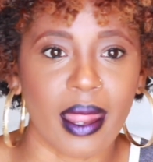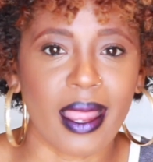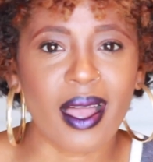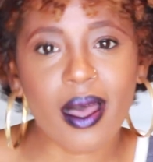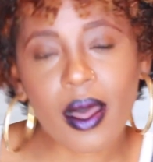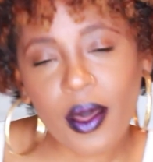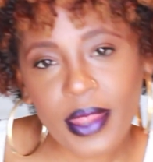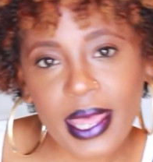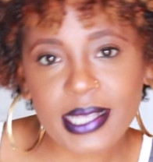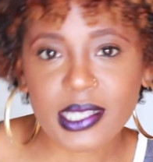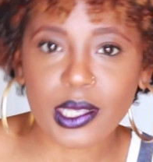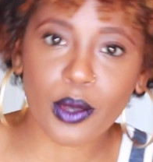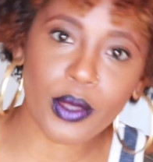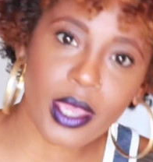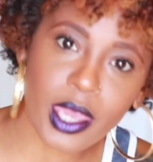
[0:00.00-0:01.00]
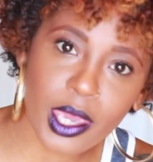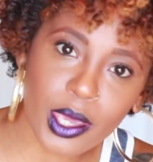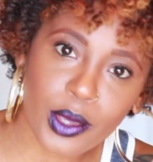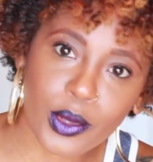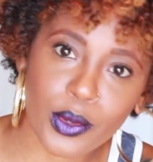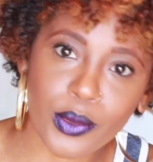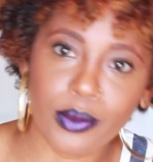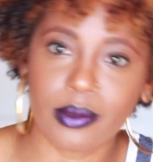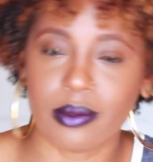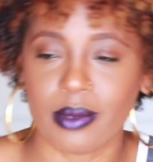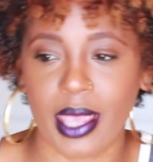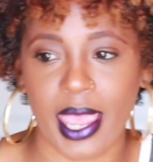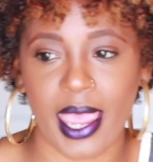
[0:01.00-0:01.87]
are like, oh, that's so cute.